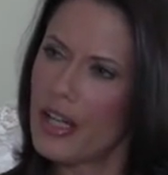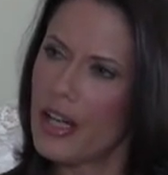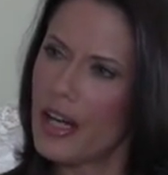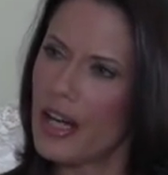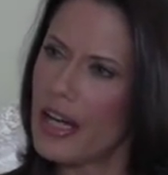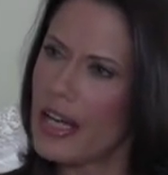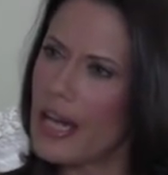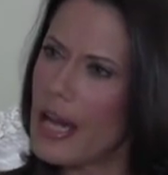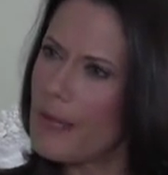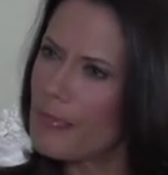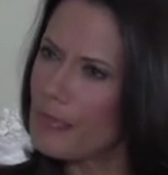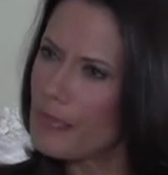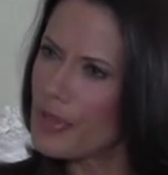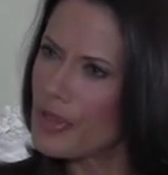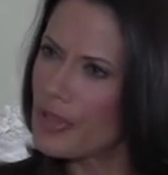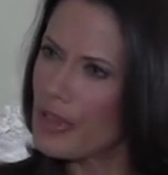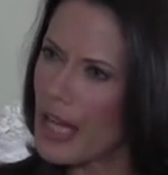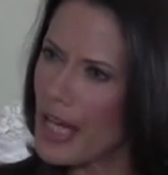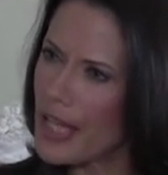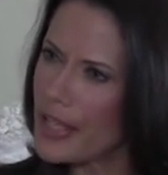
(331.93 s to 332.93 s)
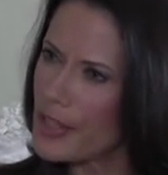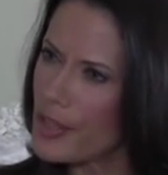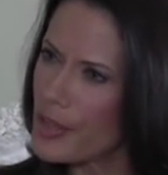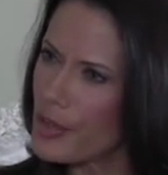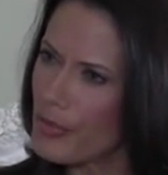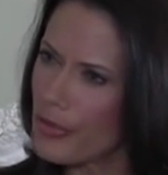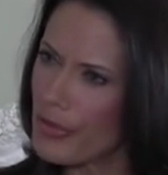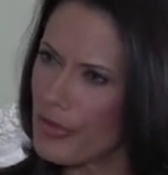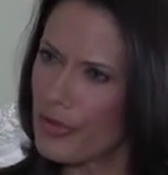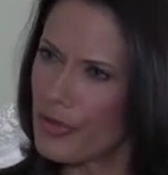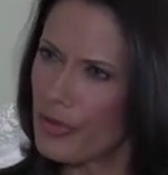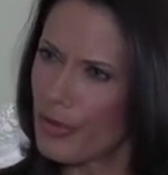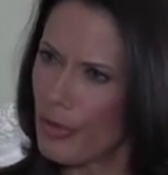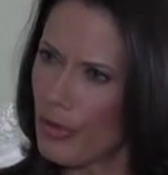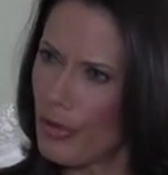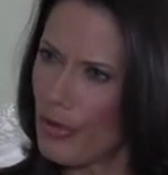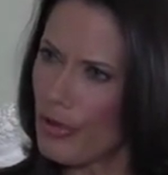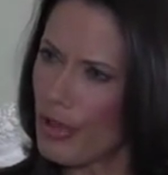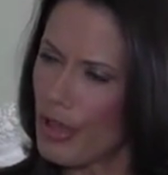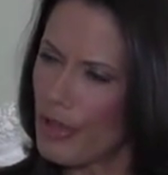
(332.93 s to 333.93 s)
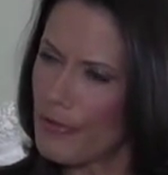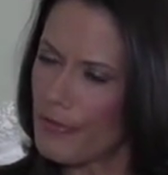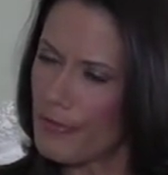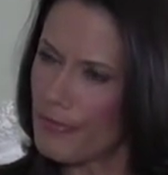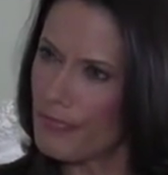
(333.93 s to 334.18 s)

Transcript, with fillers: I am starting to withdraw, I